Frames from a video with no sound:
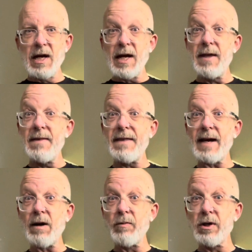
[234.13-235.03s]
And
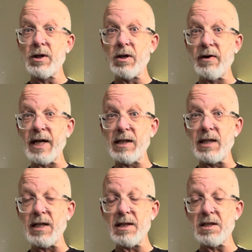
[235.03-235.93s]
that will correct
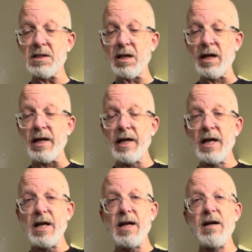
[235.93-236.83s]
it at the start.
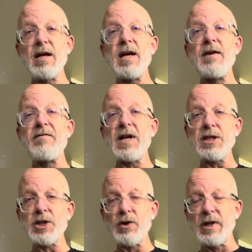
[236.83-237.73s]

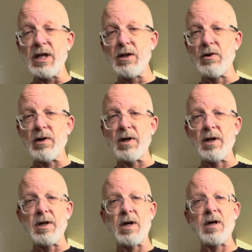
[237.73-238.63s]
Eventually, you'll
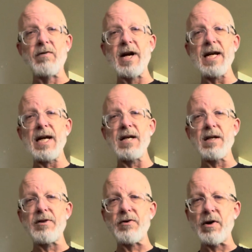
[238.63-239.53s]
learn on a
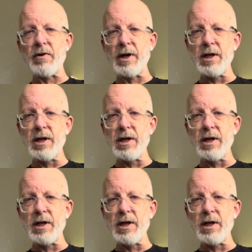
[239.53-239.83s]
right-handed thrower,